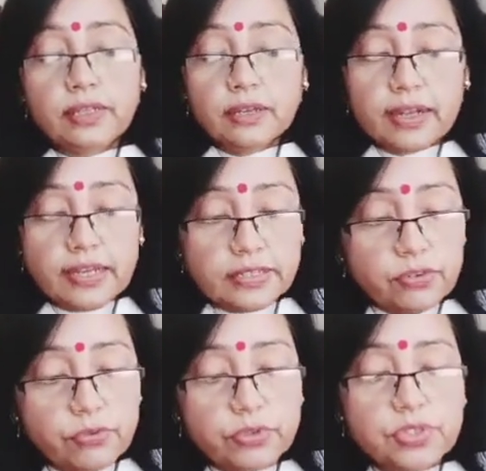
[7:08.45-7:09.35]
the writer
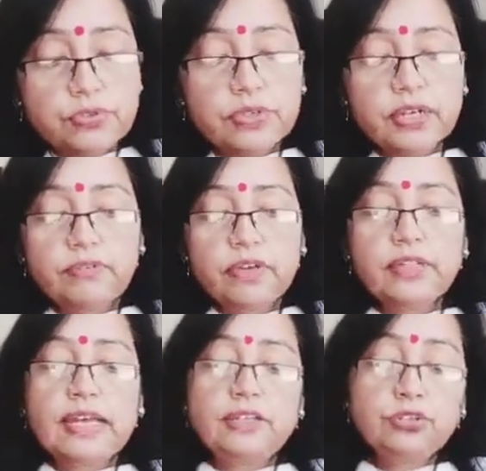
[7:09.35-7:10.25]
wants to convey
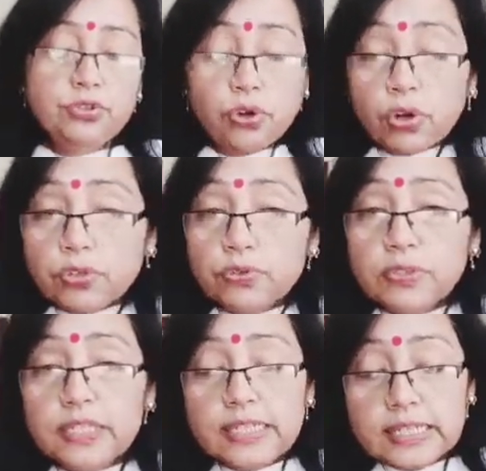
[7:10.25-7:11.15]
that not
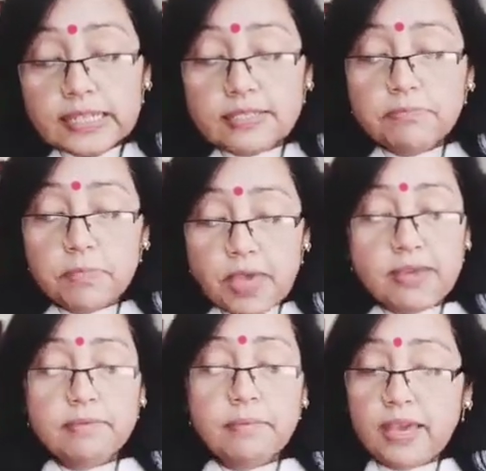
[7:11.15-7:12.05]
only does
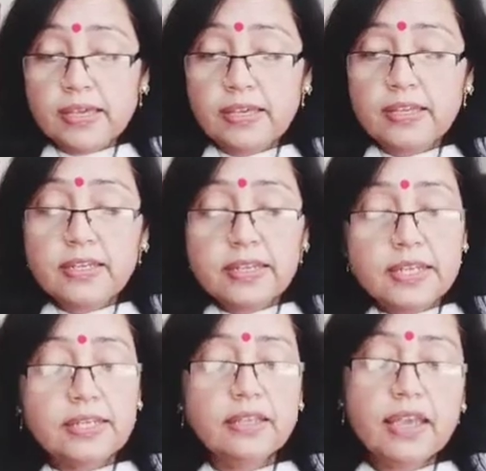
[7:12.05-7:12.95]
Maggie
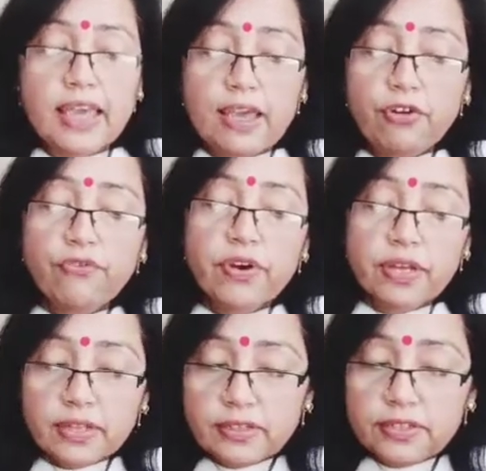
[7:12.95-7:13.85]
need the care of
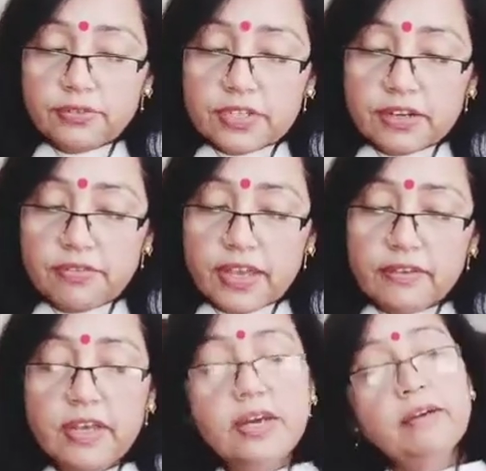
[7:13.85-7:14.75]
another to
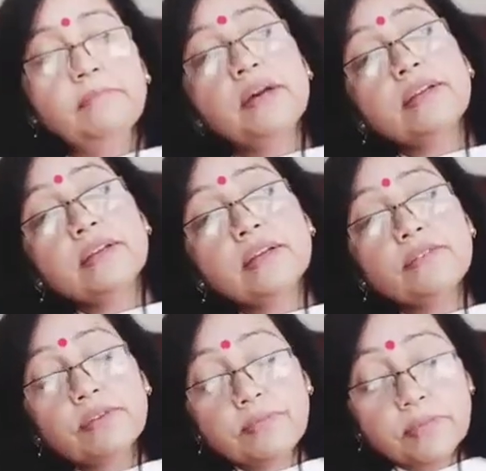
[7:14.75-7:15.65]
survive, but
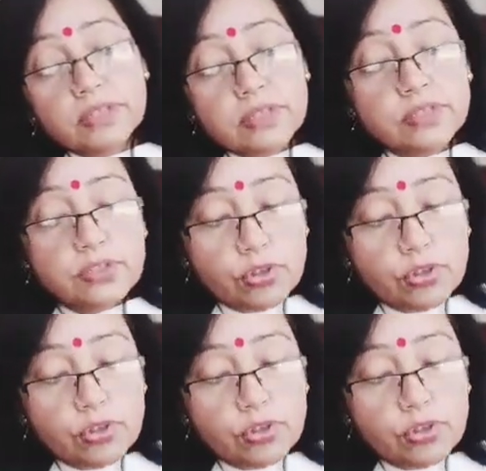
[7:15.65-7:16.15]
even Mrs.